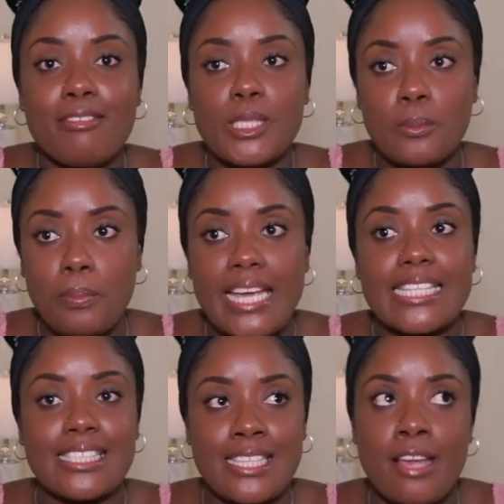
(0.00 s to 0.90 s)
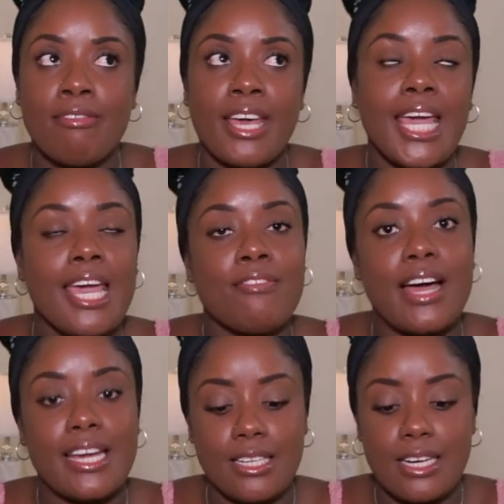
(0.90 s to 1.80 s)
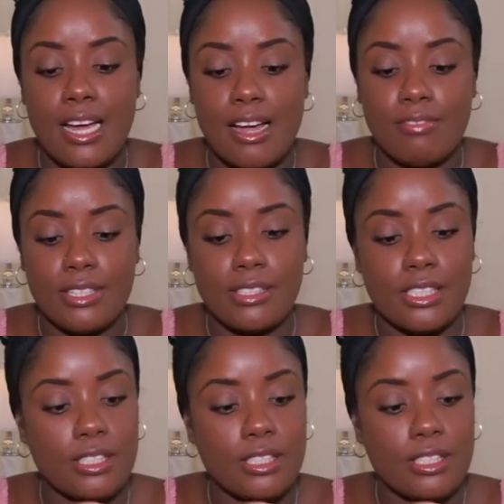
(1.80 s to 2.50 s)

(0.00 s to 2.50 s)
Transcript: space saving if I could have this is